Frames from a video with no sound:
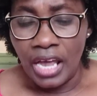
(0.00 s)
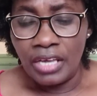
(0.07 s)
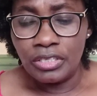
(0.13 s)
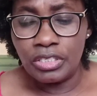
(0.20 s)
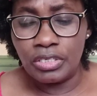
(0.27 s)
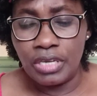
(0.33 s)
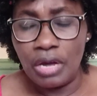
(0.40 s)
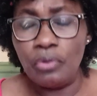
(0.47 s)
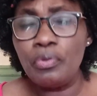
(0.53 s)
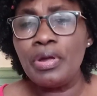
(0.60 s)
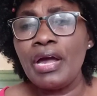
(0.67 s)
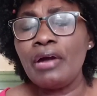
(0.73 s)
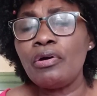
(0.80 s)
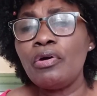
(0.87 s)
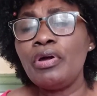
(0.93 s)
Today
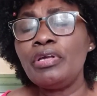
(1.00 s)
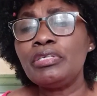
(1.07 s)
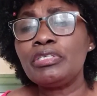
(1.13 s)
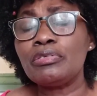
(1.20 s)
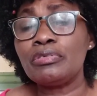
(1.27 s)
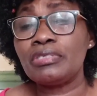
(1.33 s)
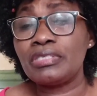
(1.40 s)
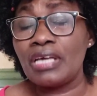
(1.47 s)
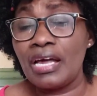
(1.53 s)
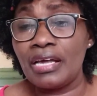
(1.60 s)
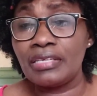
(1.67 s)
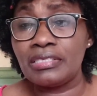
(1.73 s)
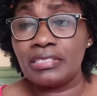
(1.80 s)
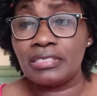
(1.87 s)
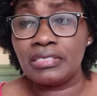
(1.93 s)
we are going to
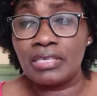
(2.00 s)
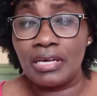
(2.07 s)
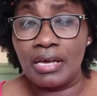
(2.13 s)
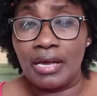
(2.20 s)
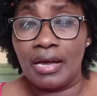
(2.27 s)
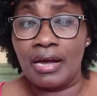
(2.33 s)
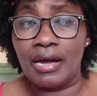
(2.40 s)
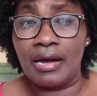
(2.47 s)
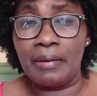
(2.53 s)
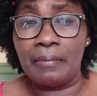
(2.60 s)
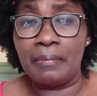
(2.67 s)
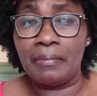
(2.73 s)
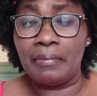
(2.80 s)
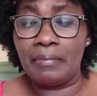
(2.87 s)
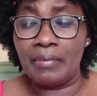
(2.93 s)
start
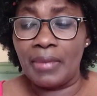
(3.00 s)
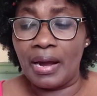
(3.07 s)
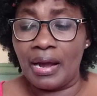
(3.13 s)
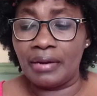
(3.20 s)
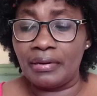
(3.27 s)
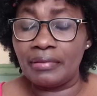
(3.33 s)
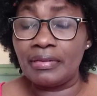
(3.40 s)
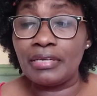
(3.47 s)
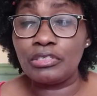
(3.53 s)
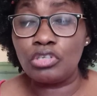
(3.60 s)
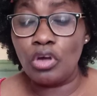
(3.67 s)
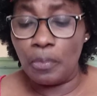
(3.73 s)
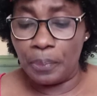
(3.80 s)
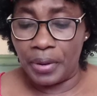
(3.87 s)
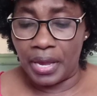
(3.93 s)
another
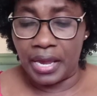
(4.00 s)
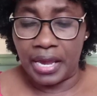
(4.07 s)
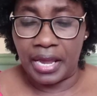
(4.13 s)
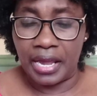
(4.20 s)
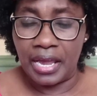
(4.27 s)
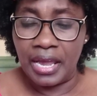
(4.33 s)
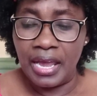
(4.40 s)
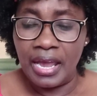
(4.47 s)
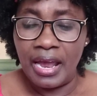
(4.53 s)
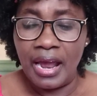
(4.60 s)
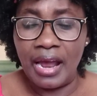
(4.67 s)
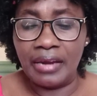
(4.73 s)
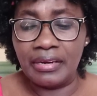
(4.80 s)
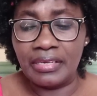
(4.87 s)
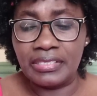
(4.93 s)
topic,
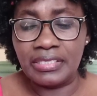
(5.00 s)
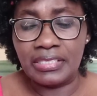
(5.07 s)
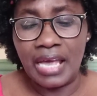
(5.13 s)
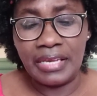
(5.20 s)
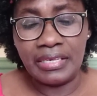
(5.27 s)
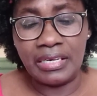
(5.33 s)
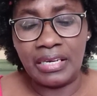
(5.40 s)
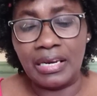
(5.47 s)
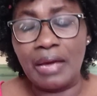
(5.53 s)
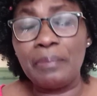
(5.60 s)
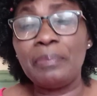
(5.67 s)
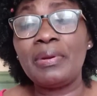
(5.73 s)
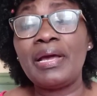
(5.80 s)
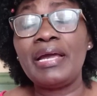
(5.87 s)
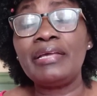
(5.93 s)
understanding and
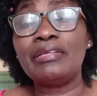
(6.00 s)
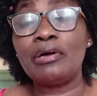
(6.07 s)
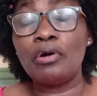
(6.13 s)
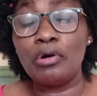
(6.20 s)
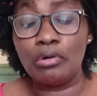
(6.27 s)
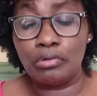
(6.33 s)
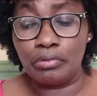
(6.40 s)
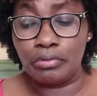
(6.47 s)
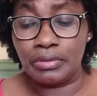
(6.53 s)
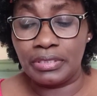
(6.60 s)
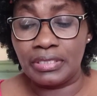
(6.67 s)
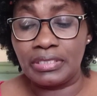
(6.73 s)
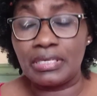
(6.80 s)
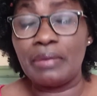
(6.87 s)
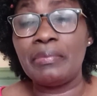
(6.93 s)
applying the Old
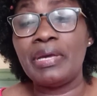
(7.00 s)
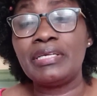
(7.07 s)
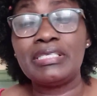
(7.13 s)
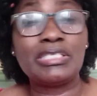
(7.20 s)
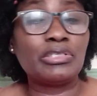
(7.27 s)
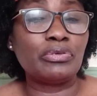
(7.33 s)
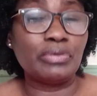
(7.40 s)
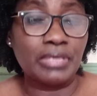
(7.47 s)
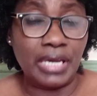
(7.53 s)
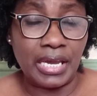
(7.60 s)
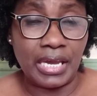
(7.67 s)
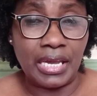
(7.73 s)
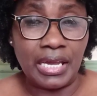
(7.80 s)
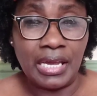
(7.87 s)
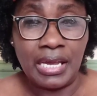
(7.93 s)
Testament
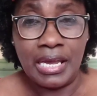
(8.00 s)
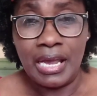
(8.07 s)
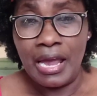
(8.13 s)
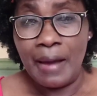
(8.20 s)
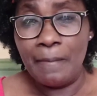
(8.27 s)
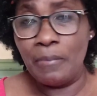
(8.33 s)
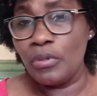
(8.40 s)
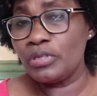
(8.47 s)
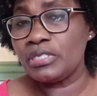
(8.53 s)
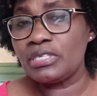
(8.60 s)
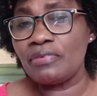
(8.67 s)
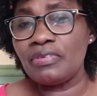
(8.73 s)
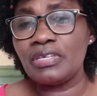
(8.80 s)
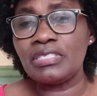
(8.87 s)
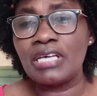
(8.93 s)
today. Most
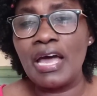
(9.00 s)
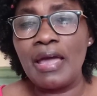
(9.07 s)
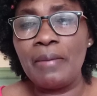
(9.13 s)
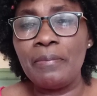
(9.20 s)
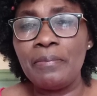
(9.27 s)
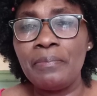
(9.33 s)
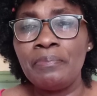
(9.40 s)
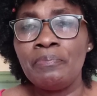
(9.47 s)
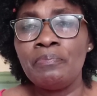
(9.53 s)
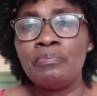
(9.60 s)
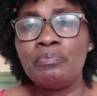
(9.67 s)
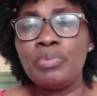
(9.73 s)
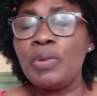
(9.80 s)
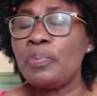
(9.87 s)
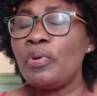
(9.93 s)
of the time,
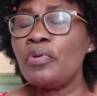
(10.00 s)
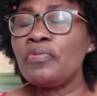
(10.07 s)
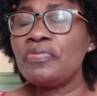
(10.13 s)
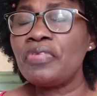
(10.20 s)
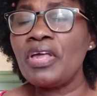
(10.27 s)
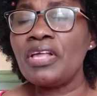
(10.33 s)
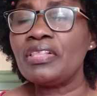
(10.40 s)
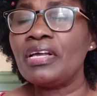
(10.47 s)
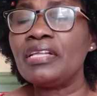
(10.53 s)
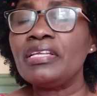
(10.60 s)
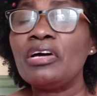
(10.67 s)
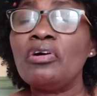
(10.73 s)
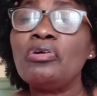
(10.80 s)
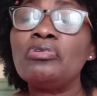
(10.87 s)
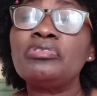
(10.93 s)
people think that
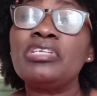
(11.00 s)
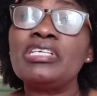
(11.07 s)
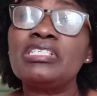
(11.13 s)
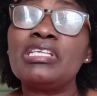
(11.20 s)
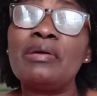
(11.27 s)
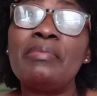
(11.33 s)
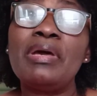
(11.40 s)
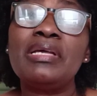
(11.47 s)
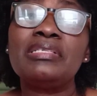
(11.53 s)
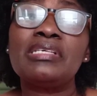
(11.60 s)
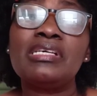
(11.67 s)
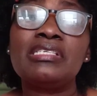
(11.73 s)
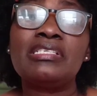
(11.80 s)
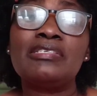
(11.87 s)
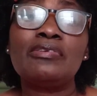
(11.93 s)
the Old Testament
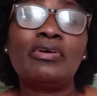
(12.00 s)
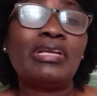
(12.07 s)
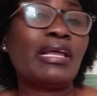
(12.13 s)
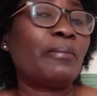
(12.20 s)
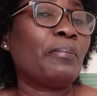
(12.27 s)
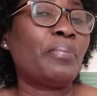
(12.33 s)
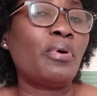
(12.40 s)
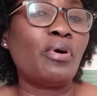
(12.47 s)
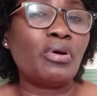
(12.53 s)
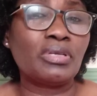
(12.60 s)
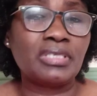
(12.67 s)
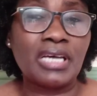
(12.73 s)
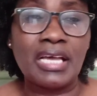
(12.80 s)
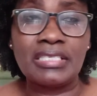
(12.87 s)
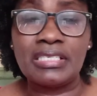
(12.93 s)
is not
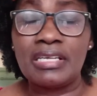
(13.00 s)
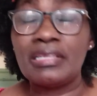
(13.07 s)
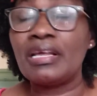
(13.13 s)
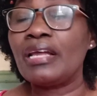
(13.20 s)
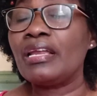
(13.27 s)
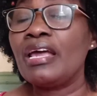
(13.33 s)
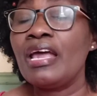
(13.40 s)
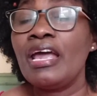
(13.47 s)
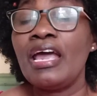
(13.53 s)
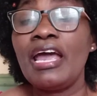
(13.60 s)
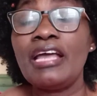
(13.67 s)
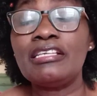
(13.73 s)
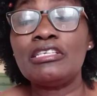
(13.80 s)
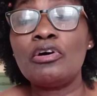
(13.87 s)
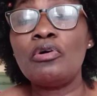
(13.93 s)
important and that
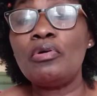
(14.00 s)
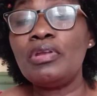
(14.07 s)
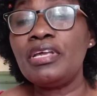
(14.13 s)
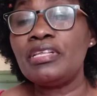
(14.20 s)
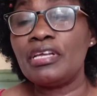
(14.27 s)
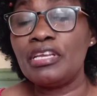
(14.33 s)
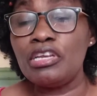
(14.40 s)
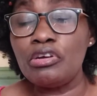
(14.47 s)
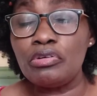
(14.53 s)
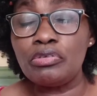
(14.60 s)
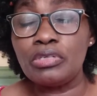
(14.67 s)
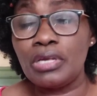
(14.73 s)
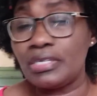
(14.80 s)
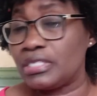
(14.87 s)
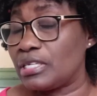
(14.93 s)
it's only the New
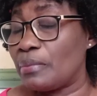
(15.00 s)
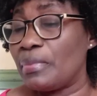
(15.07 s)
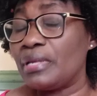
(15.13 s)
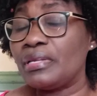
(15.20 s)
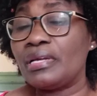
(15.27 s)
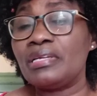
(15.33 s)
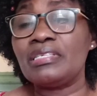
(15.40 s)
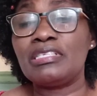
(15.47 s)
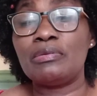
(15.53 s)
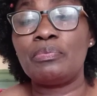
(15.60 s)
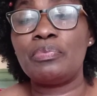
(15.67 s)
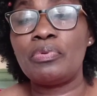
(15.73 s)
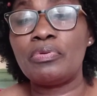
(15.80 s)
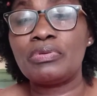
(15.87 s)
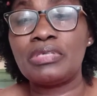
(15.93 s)
Testament that is
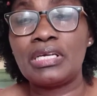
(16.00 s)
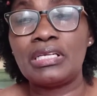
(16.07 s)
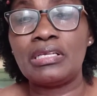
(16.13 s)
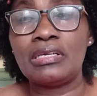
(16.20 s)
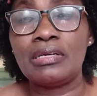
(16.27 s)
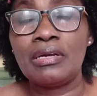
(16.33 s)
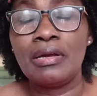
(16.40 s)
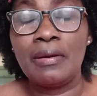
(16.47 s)
important.